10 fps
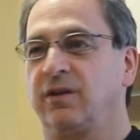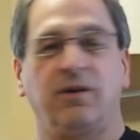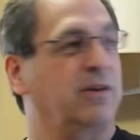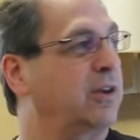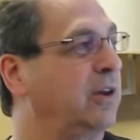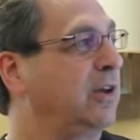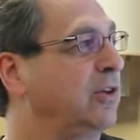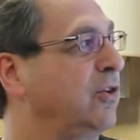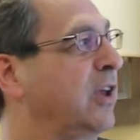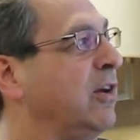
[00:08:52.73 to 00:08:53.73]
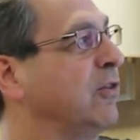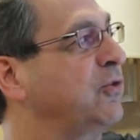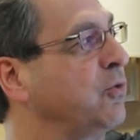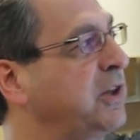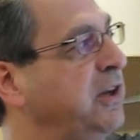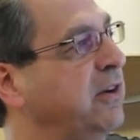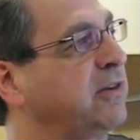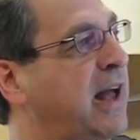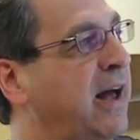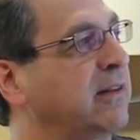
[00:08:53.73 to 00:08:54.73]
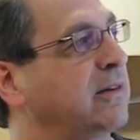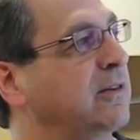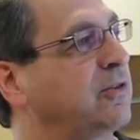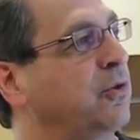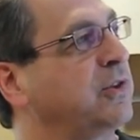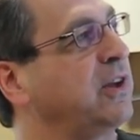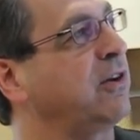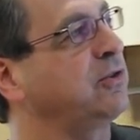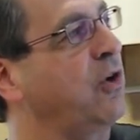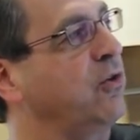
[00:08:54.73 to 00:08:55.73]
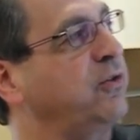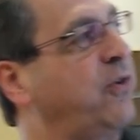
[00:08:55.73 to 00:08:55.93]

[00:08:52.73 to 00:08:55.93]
Okay? You can also clear that. So those